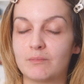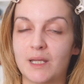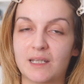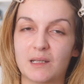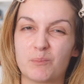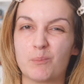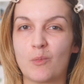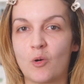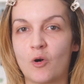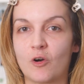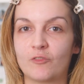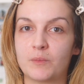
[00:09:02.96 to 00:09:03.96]
make it
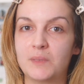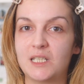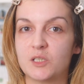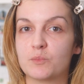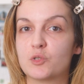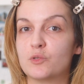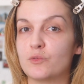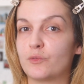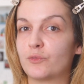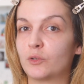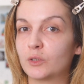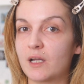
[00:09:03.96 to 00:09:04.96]
more of a medium to
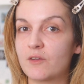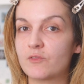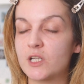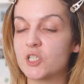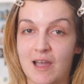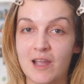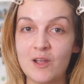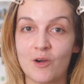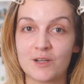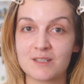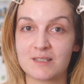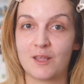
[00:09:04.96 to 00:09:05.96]
full coverage. I
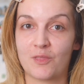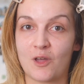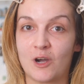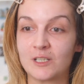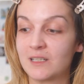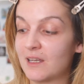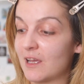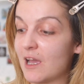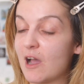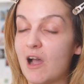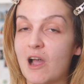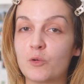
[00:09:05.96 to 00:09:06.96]
honestly thought
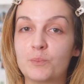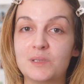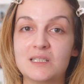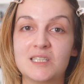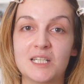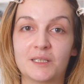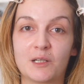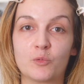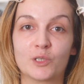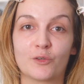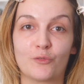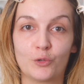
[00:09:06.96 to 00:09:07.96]
I would be dealing
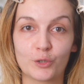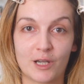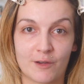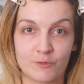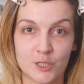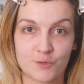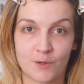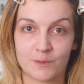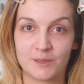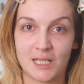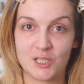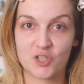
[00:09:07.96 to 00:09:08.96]
with a full coverage
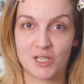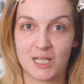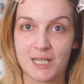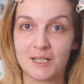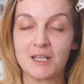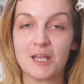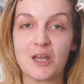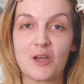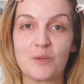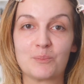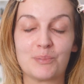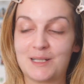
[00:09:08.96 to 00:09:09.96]
foundation here,
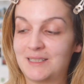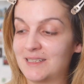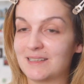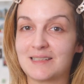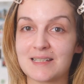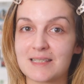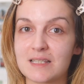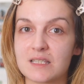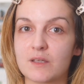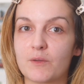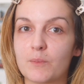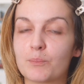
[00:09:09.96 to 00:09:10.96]
but this
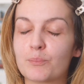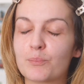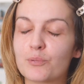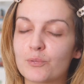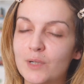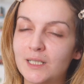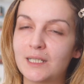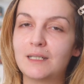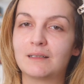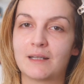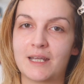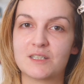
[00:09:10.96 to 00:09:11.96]
is pretty
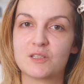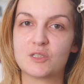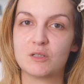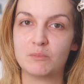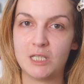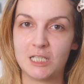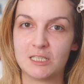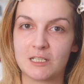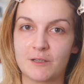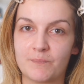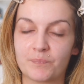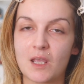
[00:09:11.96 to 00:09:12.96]
light to
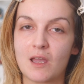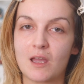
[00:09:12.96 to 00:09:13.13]
medium